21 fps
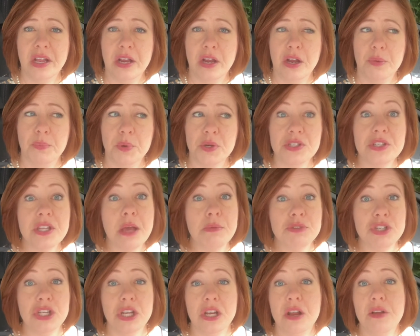
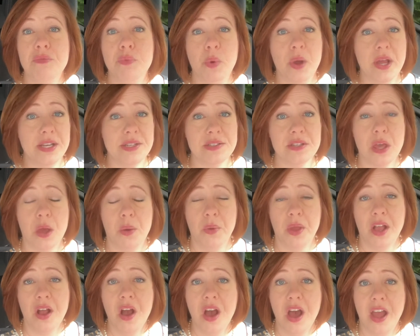perception of what is
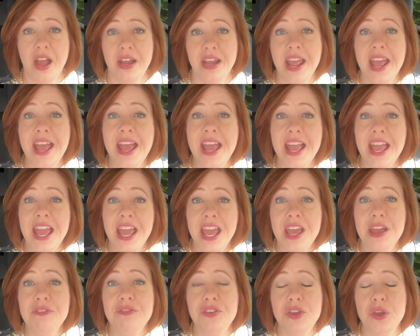going on
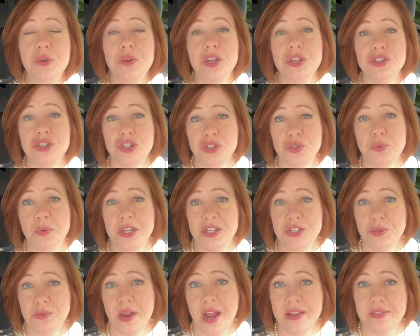if you can just
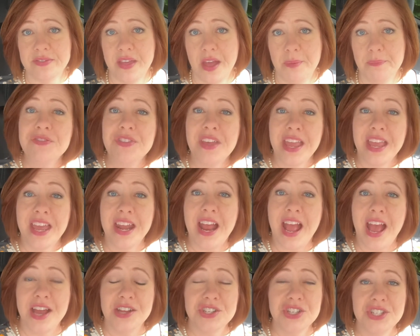redirect them. If they get
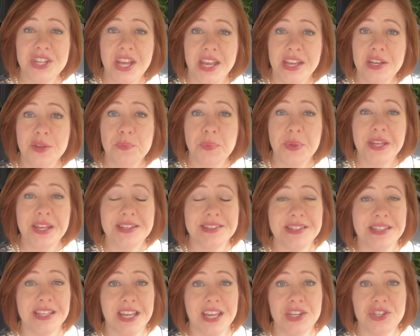agitated because
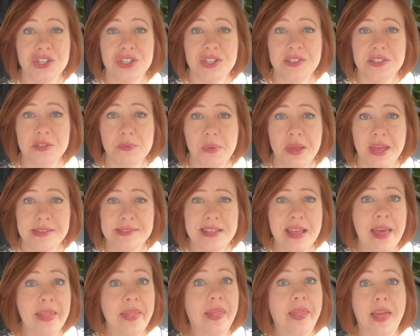the kitchen's a mess,
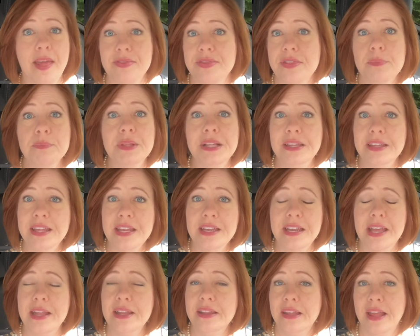let them clean
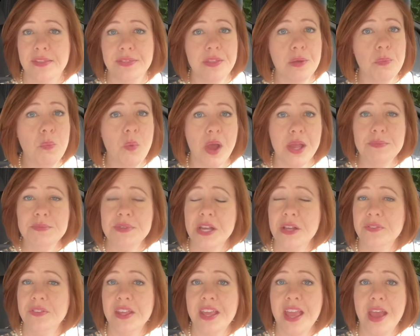it. Let them wipe
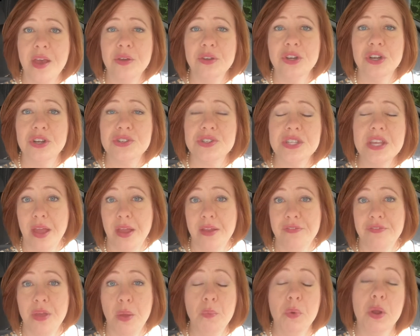down the counters. If
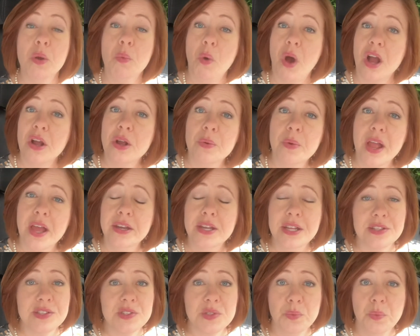they want to walk around
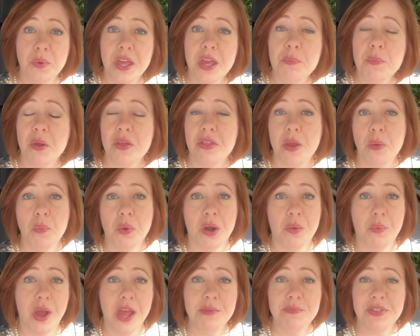and sweep, or they want to
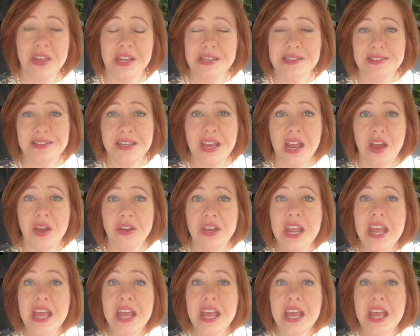wipe things down,